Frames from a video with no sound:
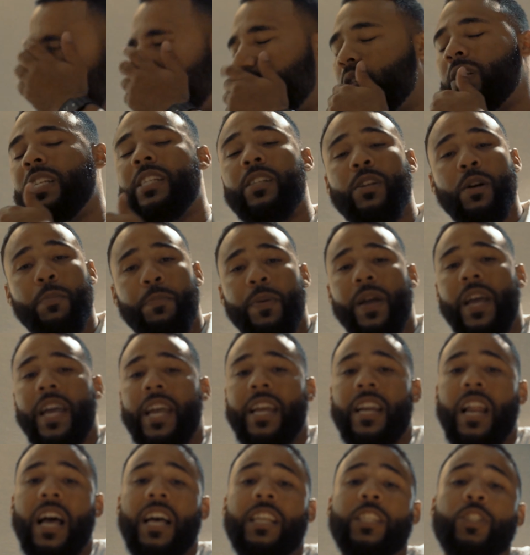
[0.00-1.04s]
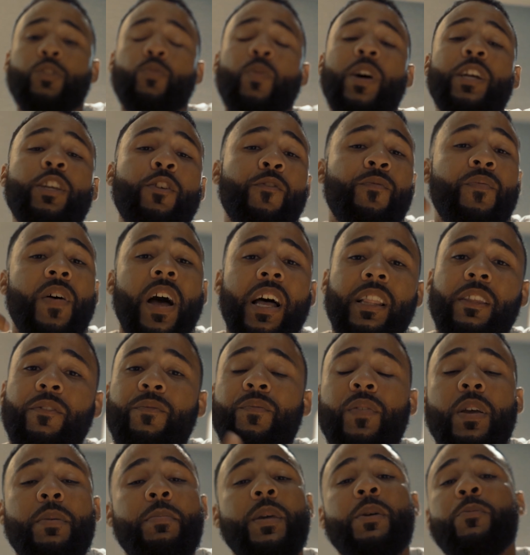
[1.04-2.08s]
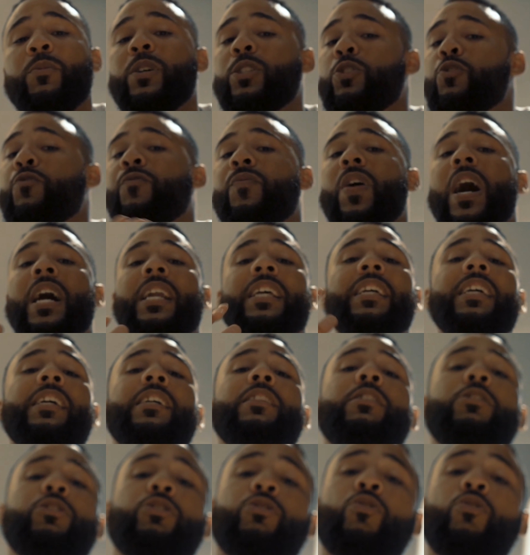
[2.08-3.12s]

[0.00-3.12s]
Soon in your pain, I swear you'll finally hear me. When you finally hit